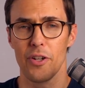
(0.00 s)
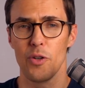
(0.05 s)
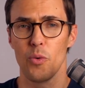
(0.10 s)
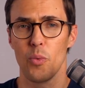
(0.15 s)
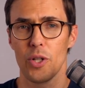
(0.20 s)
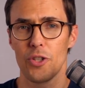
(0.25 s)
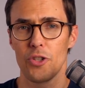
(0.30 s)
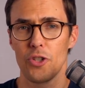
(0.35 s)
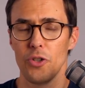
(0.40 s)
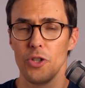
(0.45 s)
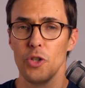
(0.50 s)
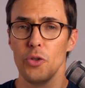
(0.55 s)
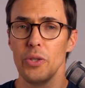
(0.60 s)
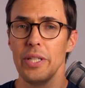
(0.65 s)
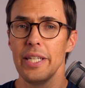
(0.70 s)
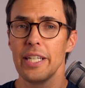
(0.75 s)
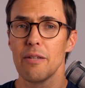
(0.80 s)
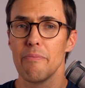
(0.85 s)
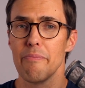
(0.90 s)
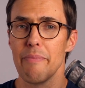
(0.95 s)
what's your
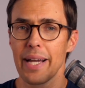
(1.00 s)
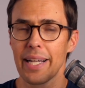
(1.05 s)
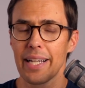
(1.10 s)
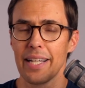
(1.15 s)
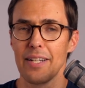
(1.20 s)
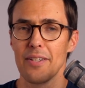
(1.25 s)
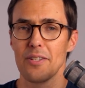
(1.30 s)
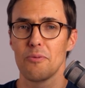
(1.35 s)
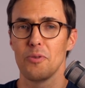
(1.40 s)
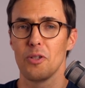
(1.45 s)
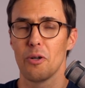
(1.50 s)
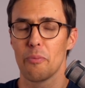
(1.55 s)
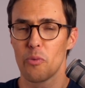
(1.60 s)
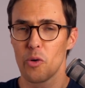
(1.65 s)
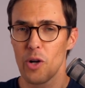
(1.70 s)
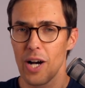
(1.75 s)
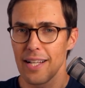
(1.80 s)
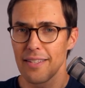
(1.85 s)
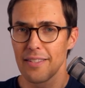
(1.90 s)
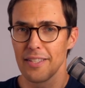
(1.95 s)
unique mechanism, your
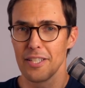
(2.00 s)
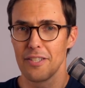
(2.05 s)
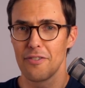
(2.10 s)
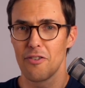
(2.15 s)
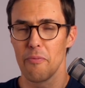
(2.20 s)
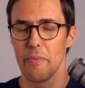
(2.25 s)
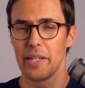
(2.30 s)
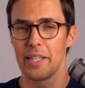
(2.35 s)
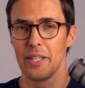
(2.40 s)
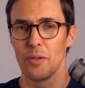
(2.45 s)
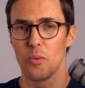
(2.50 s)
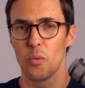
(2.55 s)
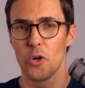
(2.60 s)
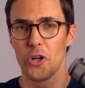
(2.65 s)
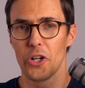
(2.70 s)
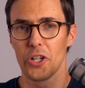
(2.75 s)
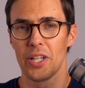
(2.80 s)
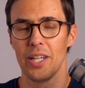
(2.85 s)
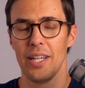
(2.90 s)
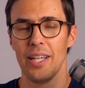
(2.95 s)
process for making it
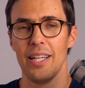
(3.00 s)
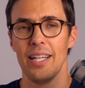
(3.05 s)
work,